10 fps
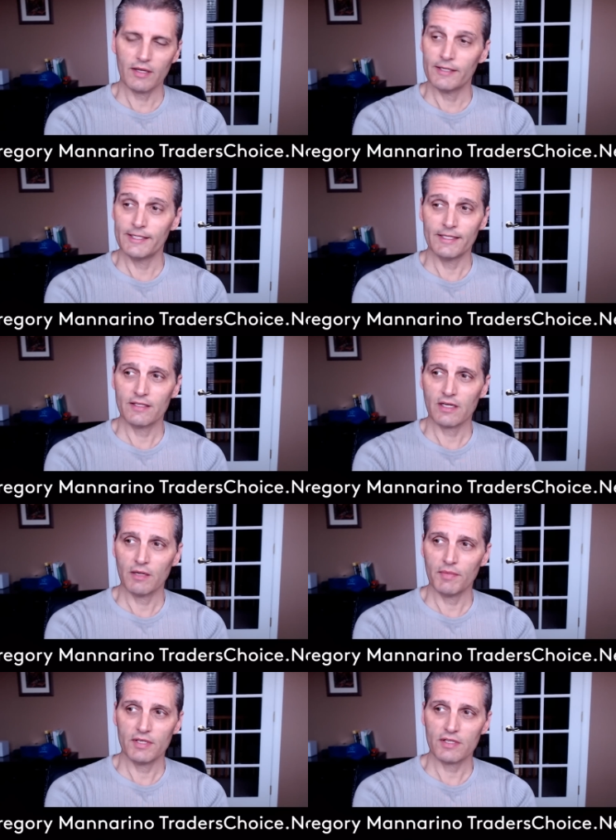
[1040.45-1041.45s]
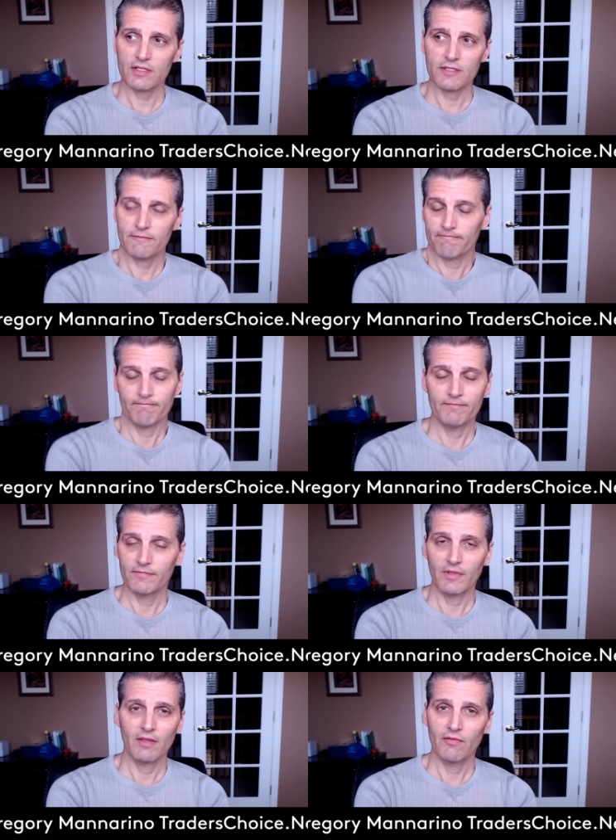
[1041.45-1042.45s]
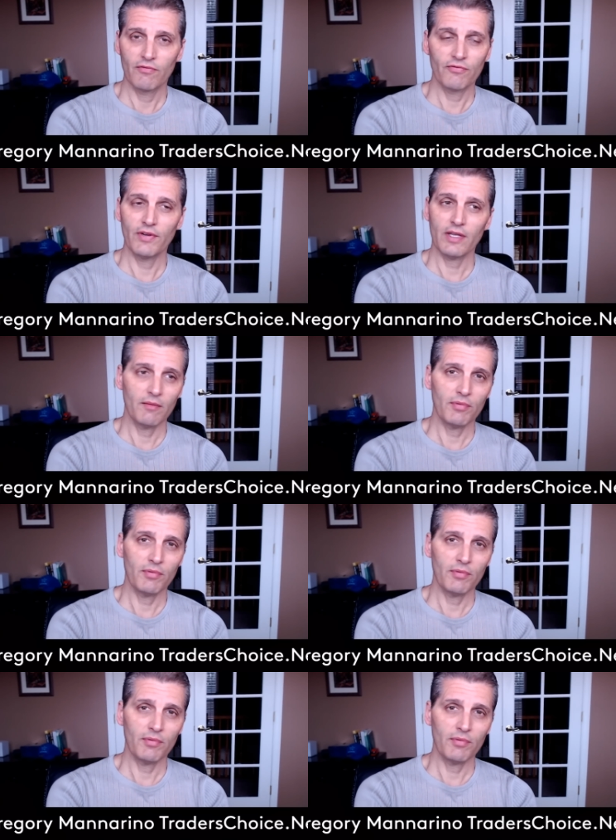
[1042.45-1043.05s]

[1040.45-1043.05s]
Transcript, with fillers: And it's going to be just freaking